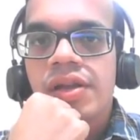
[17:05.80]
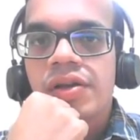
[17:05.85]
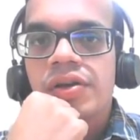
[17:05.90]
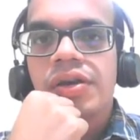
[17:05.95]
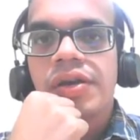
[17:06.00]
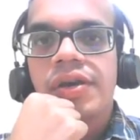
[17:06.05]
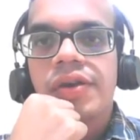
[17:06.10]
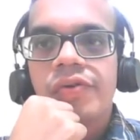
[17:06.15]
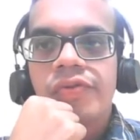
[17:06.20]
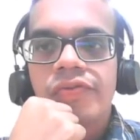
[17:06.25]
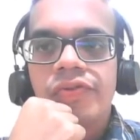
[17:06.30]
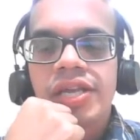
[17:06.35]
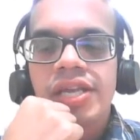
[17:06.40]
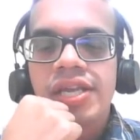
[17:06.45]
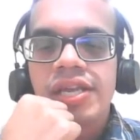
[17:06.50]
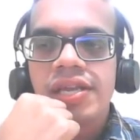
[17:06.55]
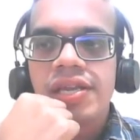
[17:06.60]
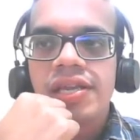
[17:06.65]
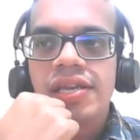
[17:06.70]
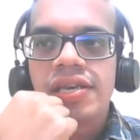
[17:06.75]
Do
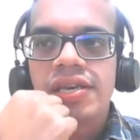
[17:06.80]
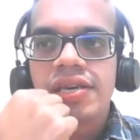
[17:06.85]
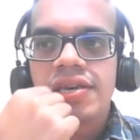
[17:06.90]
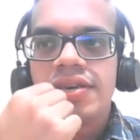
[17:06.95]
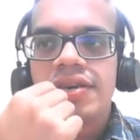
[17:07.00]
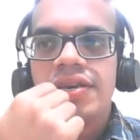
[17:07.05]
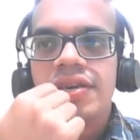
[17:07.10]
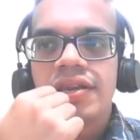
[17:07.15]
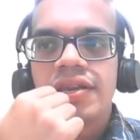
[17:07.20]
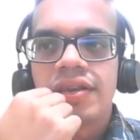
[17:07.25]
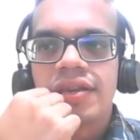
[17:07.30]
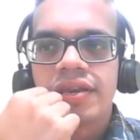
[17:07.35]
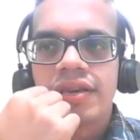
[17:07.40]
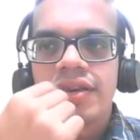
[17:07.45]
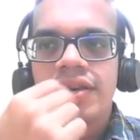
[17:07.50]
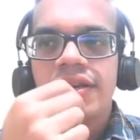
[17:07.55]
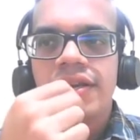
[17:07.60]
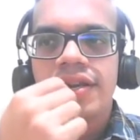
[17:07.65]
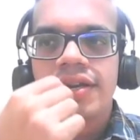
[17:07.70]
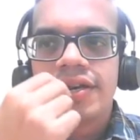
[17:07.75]
we
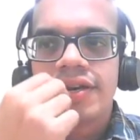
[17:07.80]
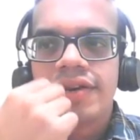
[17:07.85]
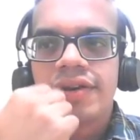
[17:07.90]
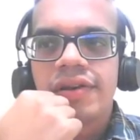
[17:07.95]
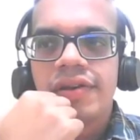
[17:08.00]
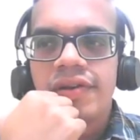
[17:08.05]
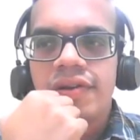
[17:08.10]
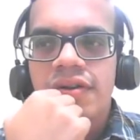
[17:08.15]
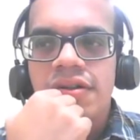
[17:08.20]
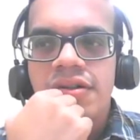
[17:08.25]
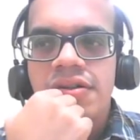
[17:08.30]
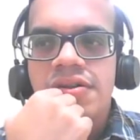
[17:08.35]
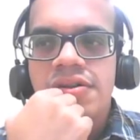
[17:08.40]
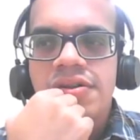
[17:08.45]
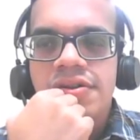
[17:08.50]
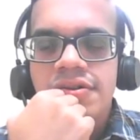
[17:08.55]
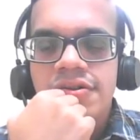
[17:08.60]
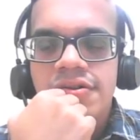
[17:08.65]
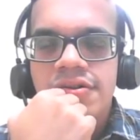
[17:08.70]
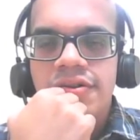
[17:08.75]
need
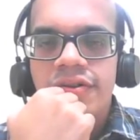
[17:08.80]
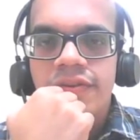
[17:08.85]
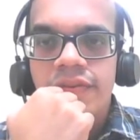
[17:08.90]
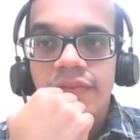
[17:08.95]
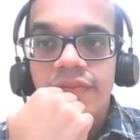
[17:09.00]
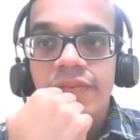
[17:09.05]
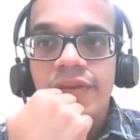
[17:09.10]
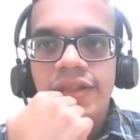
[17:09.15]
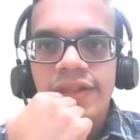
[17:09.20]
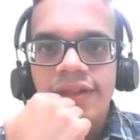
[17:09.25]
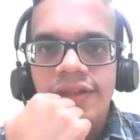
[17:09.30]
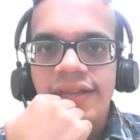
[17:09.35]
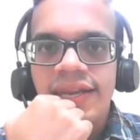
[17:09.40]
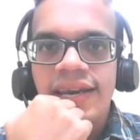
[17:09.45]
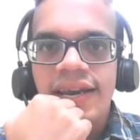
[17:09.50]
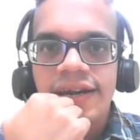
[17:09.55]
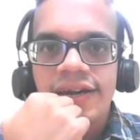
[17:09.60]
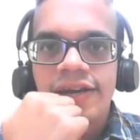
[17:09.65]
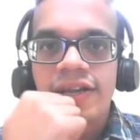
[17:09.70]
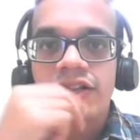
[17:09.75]
business
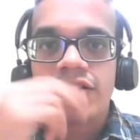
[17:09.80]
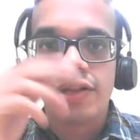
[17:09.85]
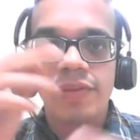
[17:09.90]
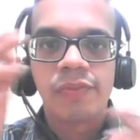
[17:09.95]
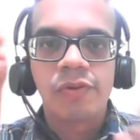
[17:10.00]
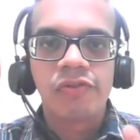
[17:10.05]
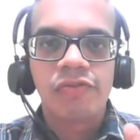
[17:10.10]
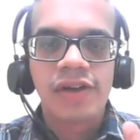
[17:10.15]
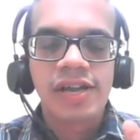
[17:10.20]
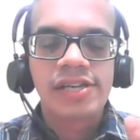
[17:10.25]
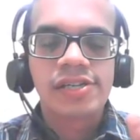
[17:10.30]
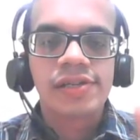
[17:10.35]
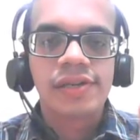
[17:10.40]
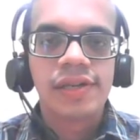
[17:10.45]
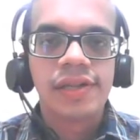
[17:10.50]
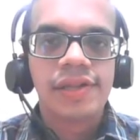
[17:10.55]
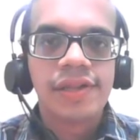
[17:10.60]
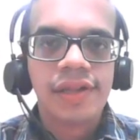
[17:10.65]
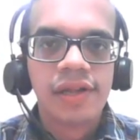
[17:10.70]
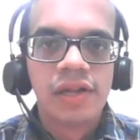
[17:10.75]
analytics the
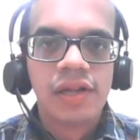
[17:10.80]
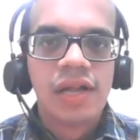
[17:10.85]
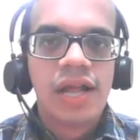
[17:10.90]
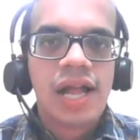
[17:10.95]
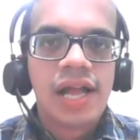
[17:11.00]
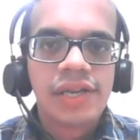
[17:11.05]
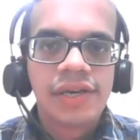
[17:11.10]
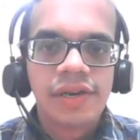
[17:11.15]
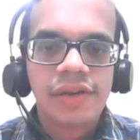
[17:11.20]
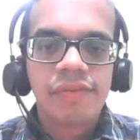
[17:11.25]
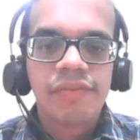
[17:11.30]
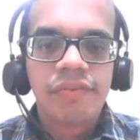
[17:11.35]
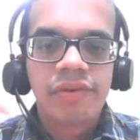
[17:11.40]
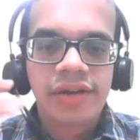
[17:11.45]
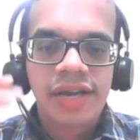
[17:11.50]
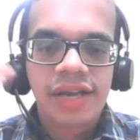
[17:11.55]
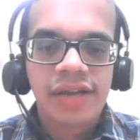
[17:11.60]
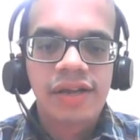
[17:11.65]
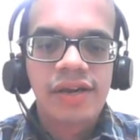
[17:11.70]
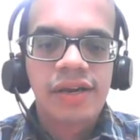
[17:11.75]
professionals, and
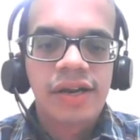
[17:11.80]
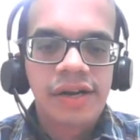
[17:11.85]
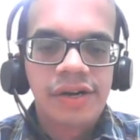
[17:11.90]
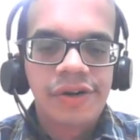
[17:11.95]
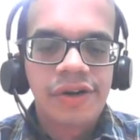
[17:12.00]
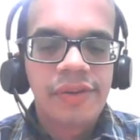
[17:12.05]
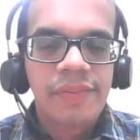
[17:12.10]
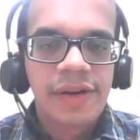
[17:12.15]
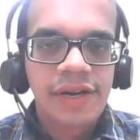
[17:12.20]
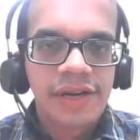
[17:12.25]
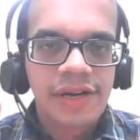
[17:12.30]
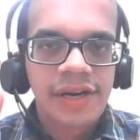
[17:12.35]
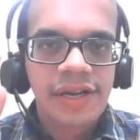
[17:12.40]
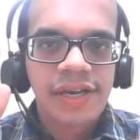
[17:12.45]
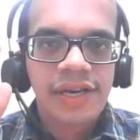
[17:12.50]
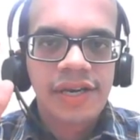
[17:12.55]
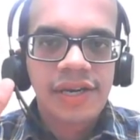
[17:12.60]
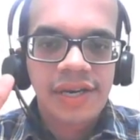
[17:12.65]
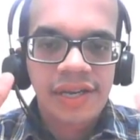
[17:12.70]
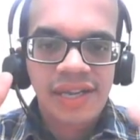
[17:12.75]
they are
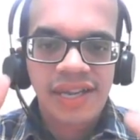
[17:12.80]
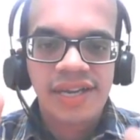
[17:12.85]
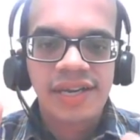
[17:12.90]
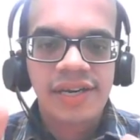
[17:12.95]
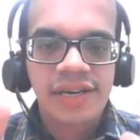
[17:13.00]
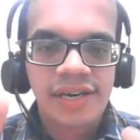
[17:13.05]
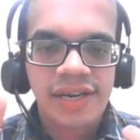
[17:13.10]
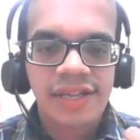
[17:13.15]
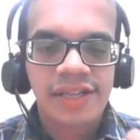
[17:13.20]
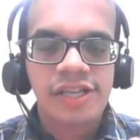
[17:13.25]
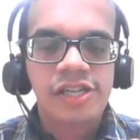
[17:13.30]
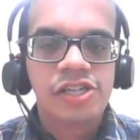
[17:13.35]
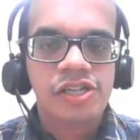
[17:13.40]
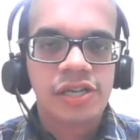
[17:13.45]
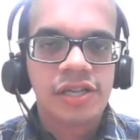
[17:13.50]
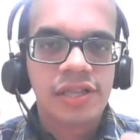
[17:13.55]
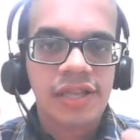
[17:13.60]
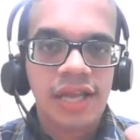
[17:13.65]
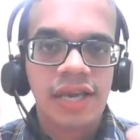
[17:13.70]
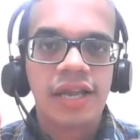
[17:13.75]
ultimately key
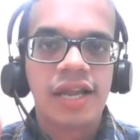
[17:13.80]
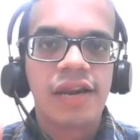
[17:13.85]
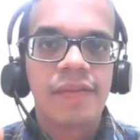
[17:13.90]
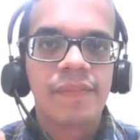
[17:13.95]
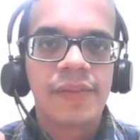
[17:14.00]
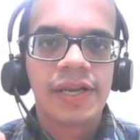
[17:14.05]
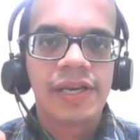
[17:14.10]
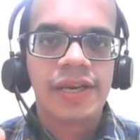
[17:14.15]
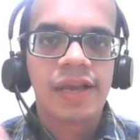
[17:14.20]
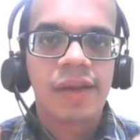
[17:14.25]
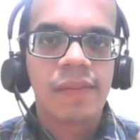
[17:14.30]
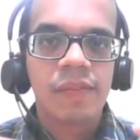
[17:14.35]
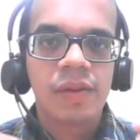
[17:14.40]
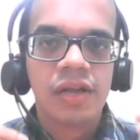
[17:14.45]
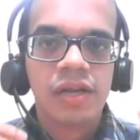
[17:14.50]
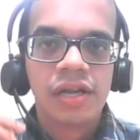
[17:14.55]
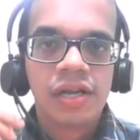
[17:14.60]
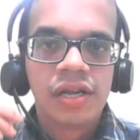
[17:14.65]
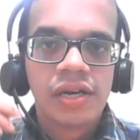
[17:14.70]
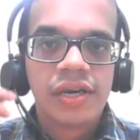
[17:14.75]
decisions and helping them?
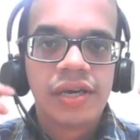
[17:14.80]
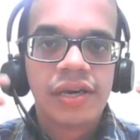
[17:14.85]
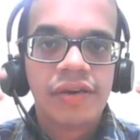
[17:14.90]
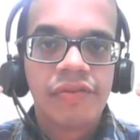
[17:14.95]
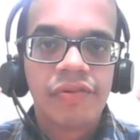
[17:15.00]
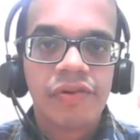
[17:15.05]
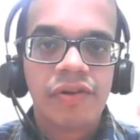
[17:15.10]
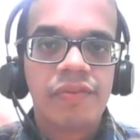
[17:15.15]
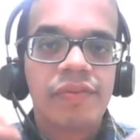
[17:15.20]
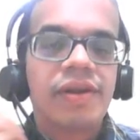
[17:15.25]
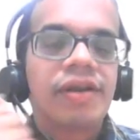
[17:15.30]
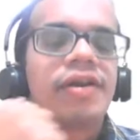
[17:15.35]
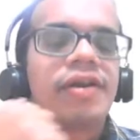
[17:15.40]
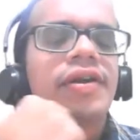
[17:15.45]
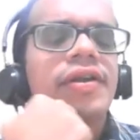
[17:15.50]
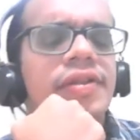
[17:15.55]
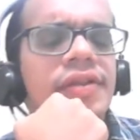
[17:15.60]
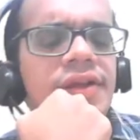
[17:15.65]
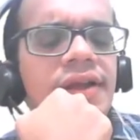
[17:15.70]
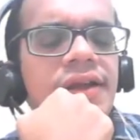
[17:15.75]
We will be
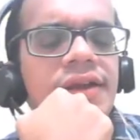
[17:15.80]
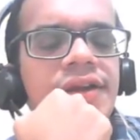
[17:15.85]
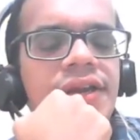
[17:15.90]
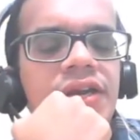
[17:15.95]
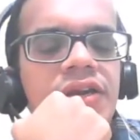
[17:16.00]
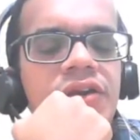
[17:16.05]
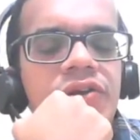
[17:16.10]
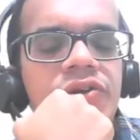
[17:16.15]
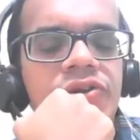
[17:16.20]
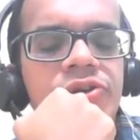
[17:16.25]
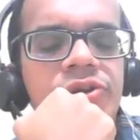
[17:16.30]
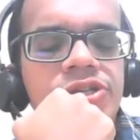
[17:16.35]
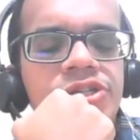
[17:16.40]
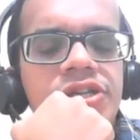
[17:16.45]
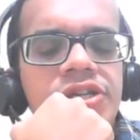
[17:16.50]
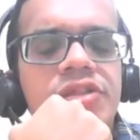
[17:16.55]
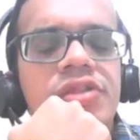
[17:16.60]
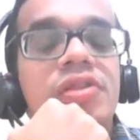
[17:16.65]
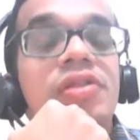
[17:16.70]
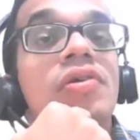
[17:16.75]
understanding new questions.